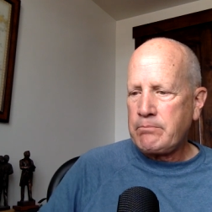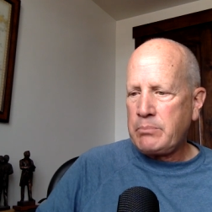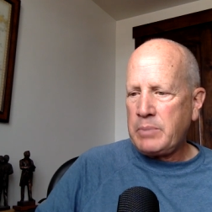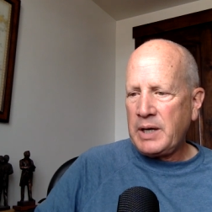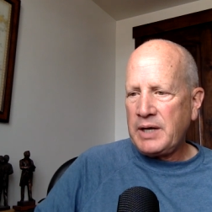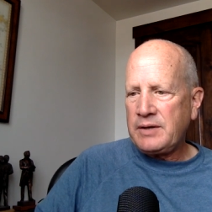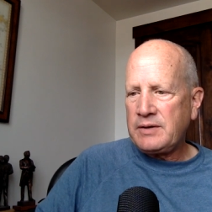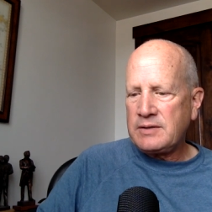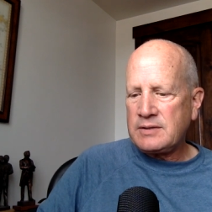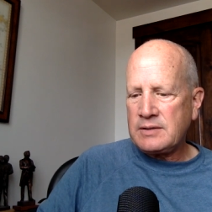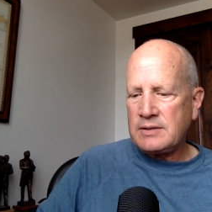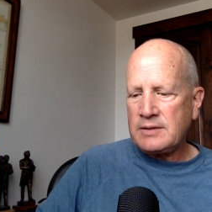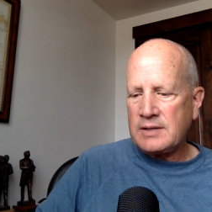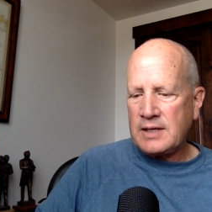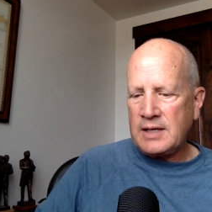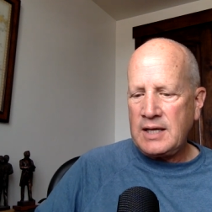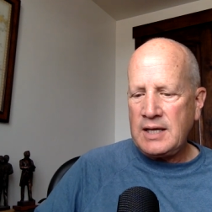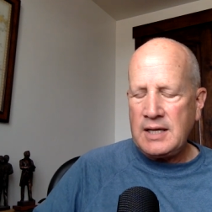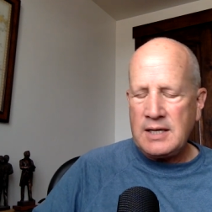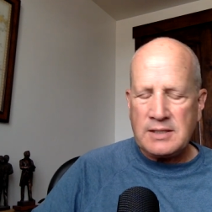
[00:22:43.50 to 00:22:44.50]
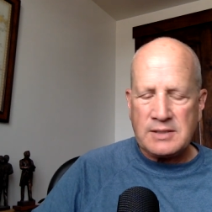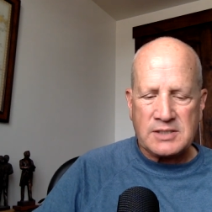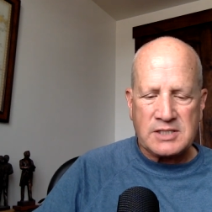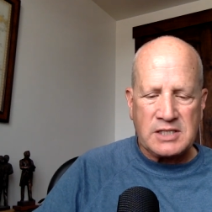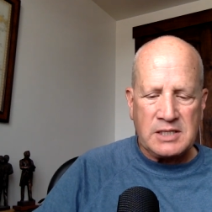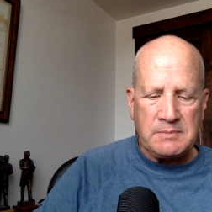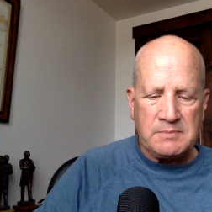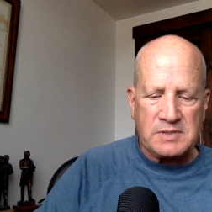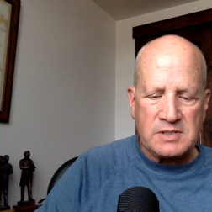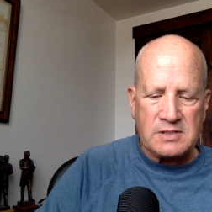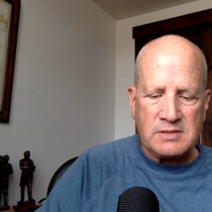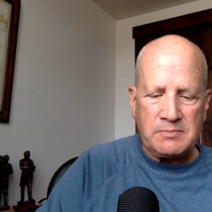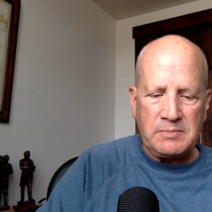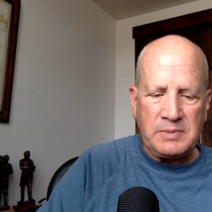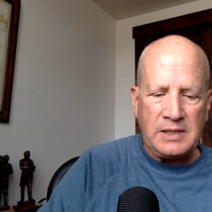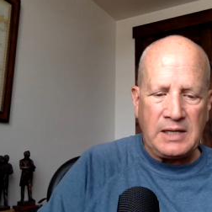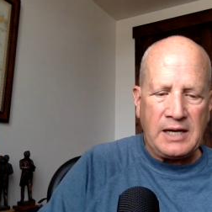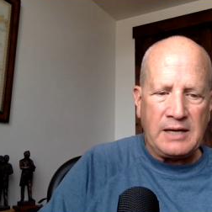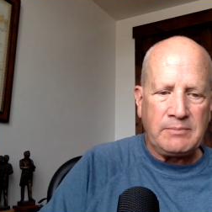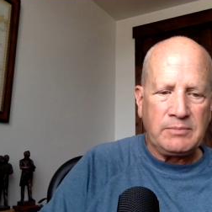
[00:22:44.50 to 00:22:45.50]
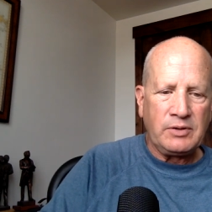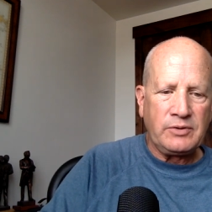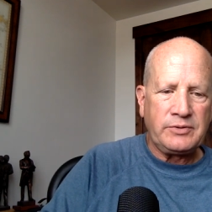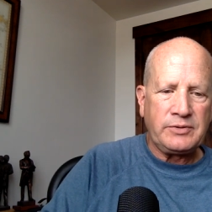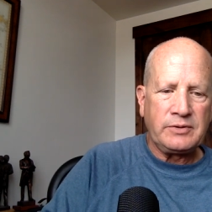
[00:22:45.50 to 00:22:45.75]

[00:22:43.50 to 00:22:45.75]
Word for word: but the heat seems to be able